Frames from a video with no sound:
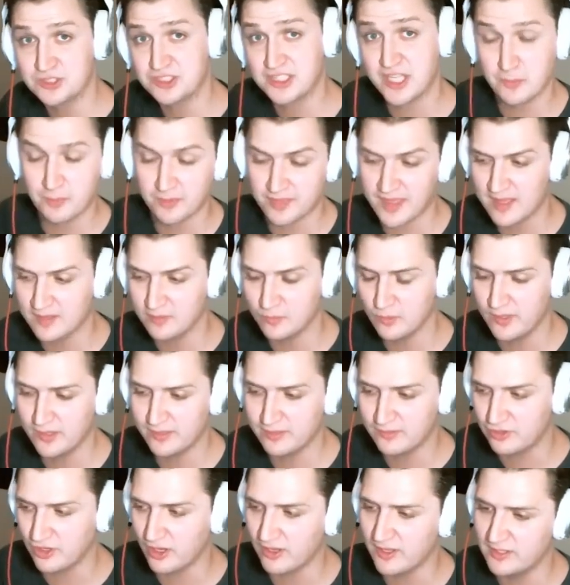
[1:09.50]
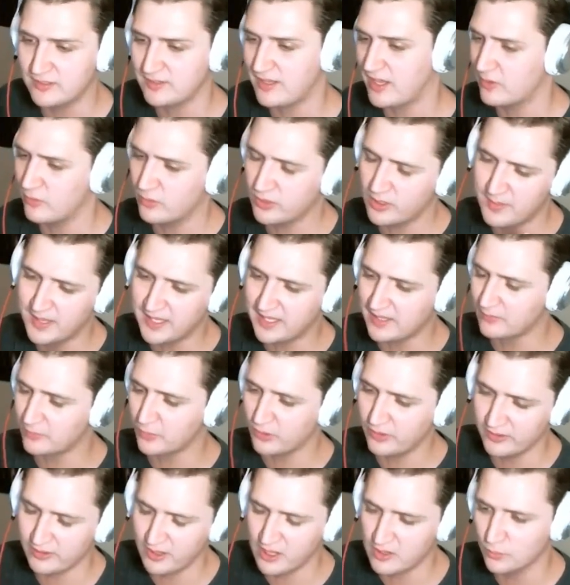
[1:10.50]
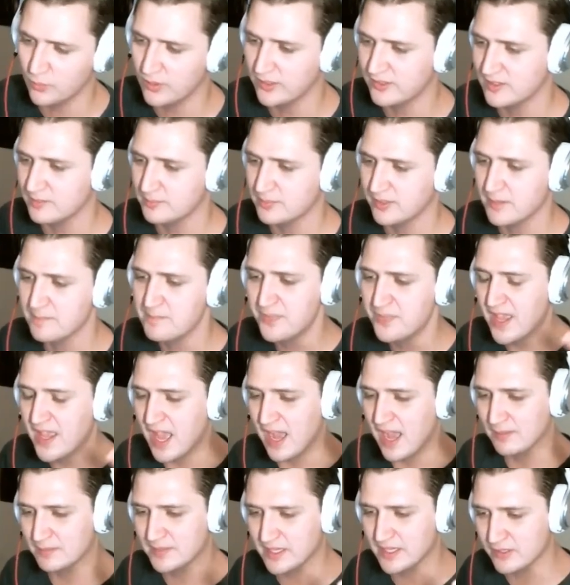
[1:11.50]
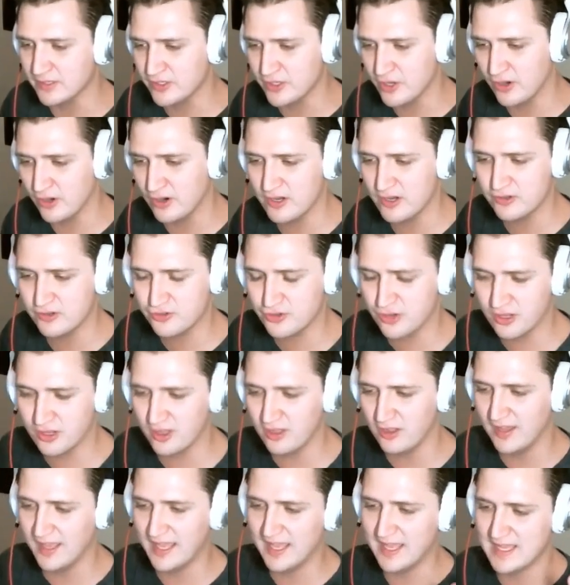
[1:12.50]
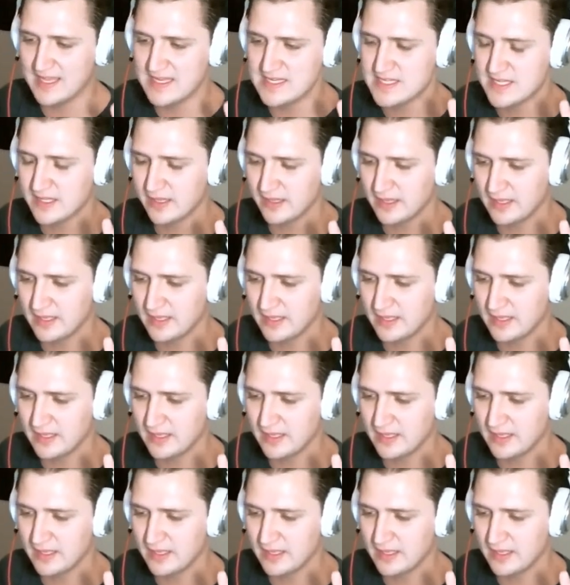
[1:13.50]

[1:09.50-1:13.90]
you get with Jund. I don't want to make it really long-winded, but I'm getting card draw and